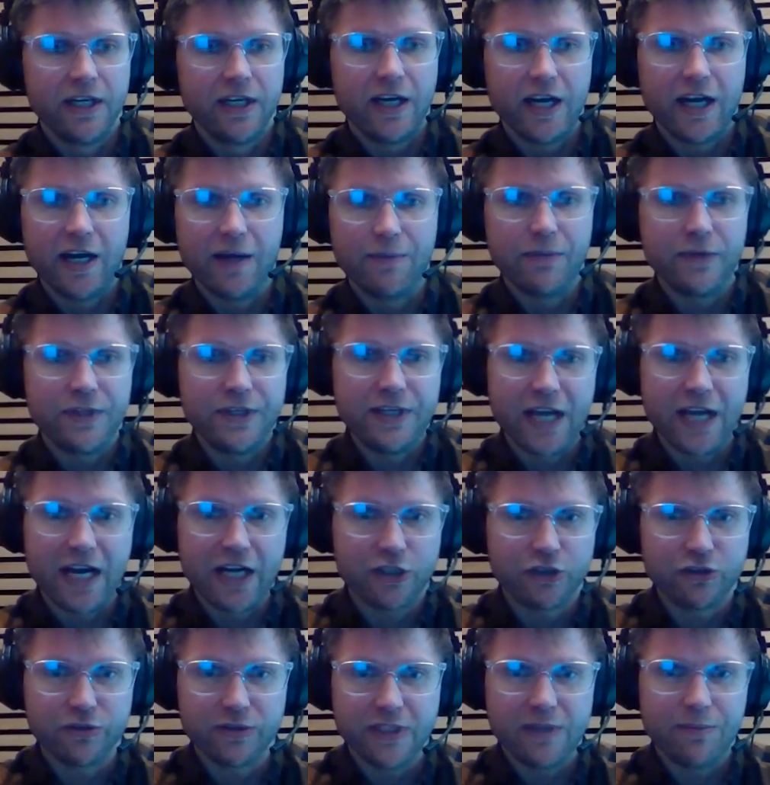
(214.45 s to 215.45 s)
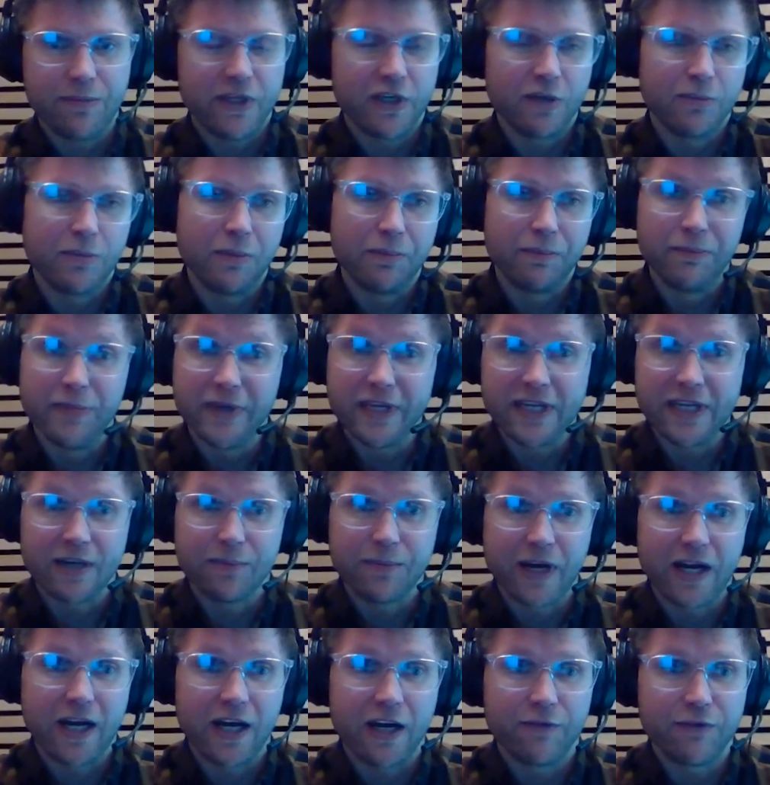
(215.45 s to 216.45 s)
naturally become a bigger
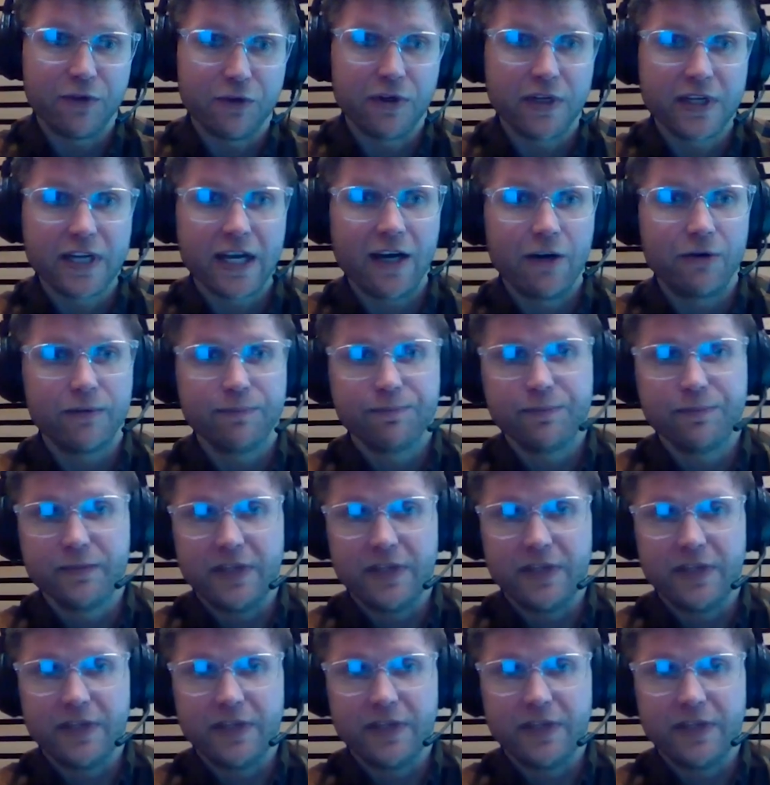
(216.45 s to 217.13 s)
part of your account,